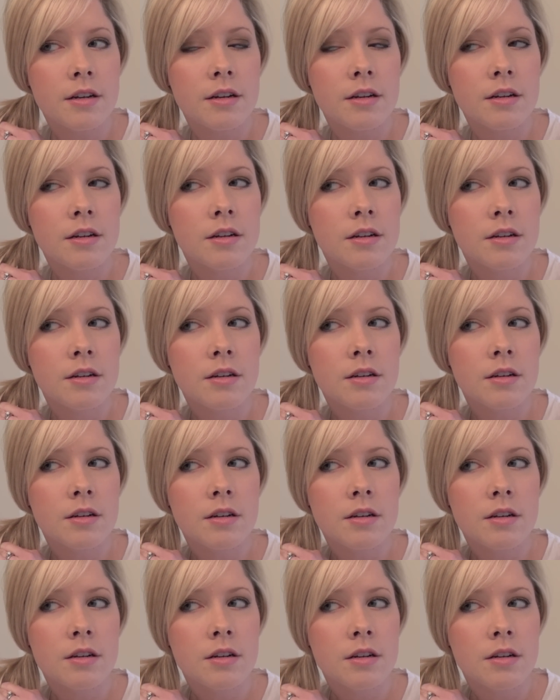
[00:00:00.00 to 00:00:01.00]

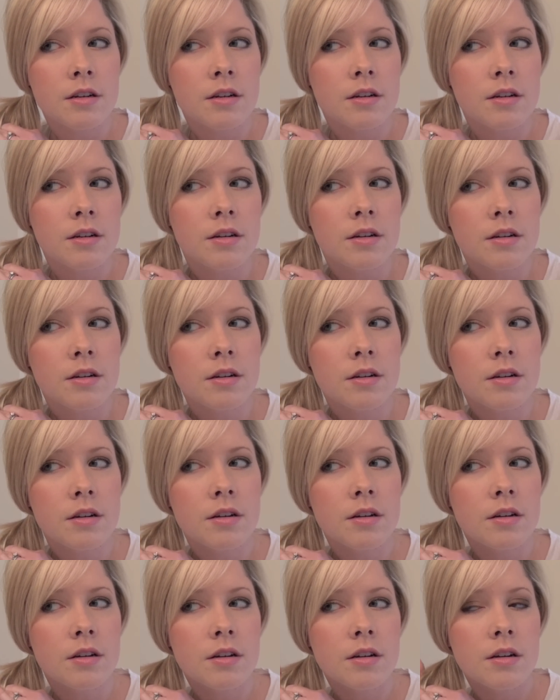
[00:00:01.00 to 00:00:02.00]

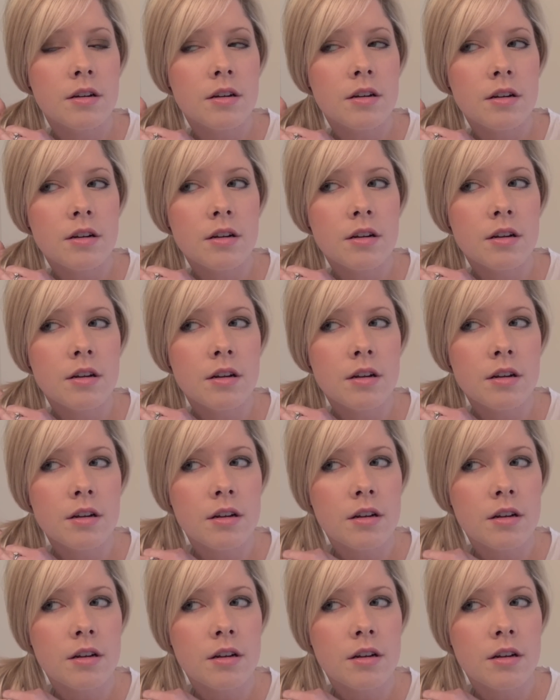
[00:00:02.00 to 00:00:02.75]
Nobody speaks.